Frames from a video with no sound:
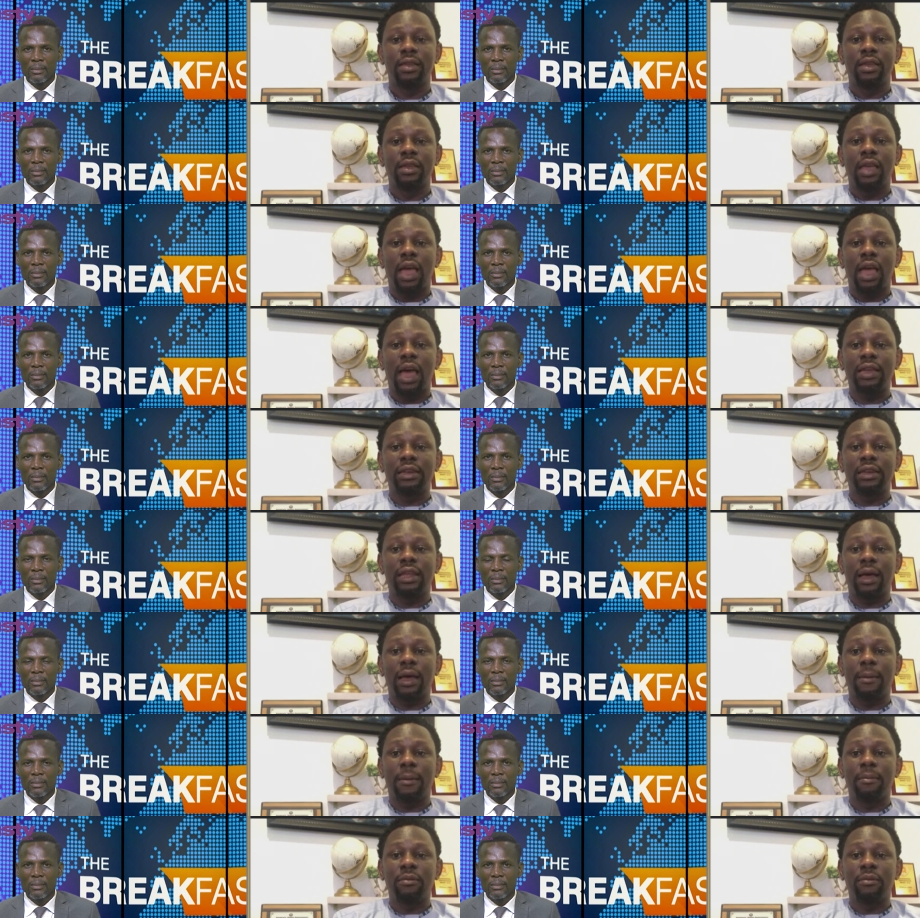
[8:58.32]
Speaker 1: And
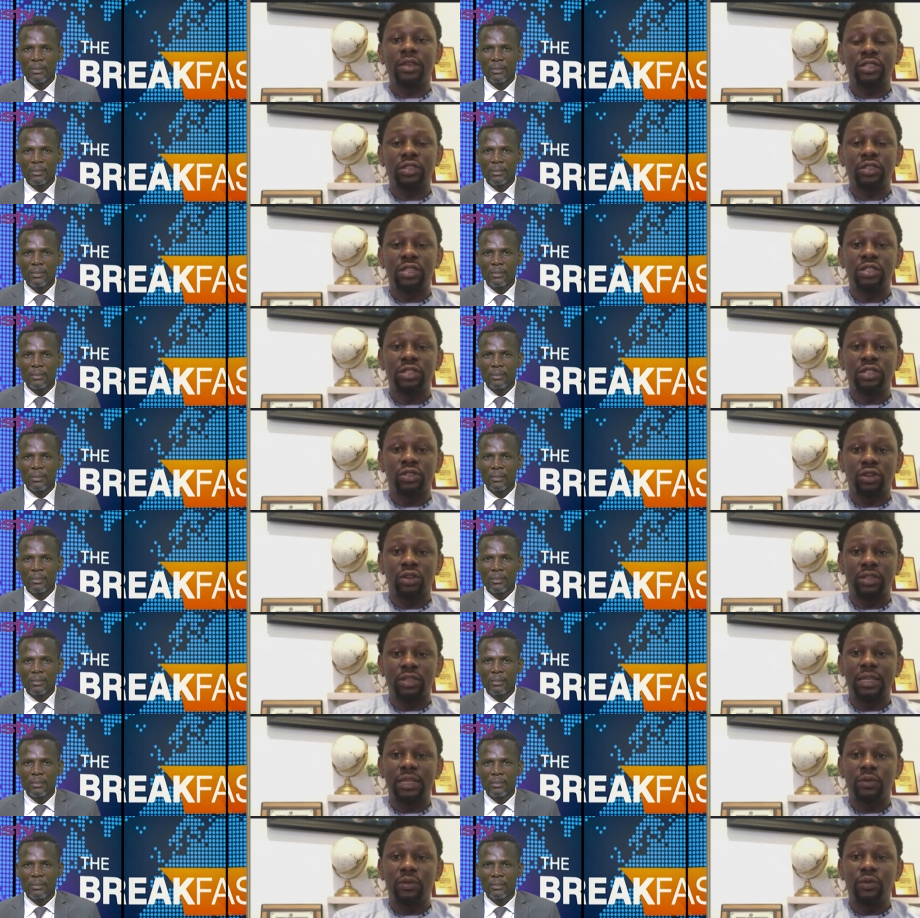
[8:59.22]
it's installed the
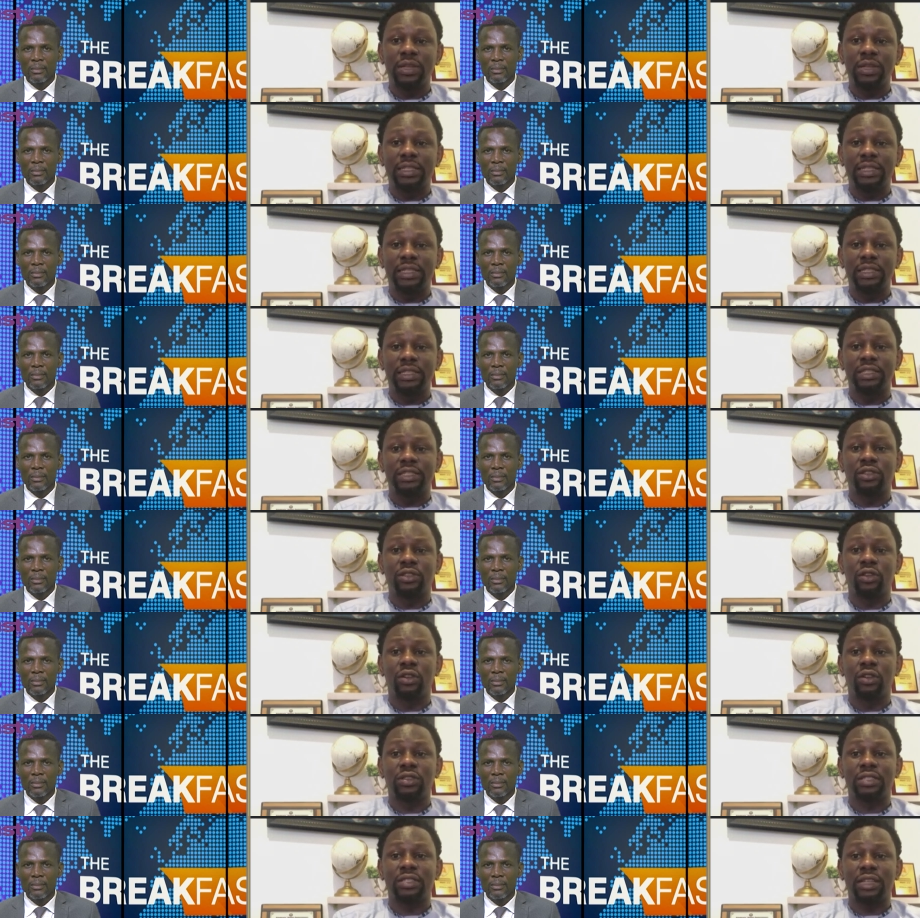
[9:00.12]
same way it is
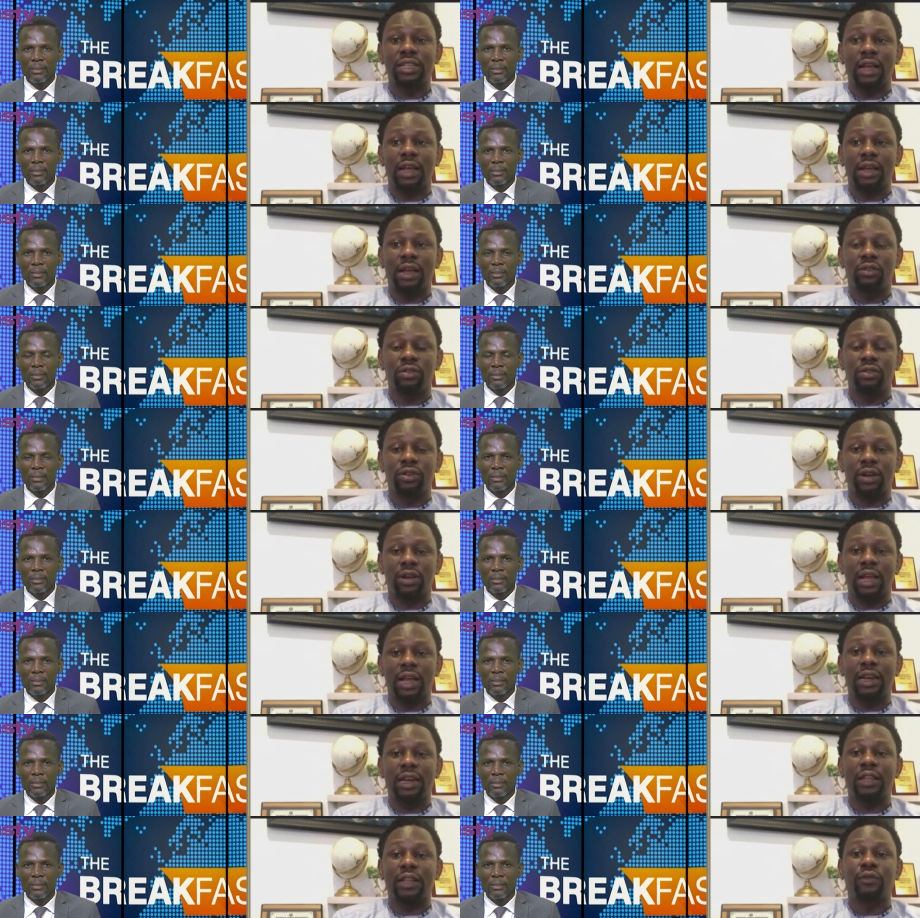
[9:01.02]
installed on your
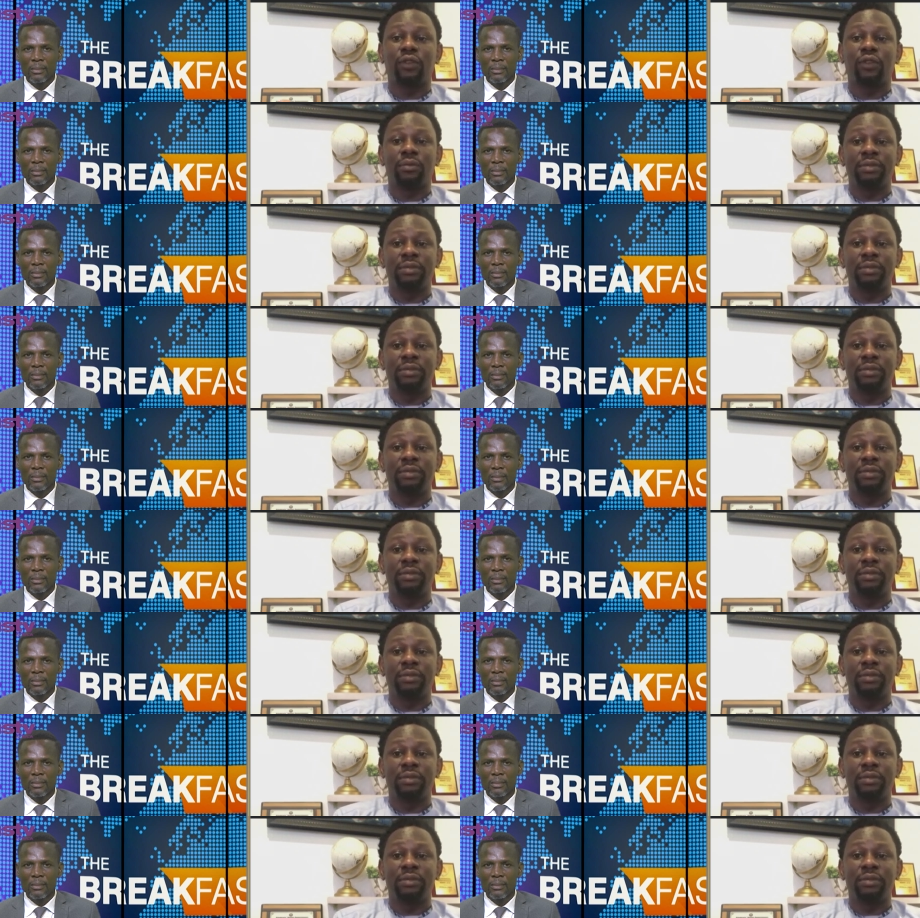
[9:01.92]
car glass from the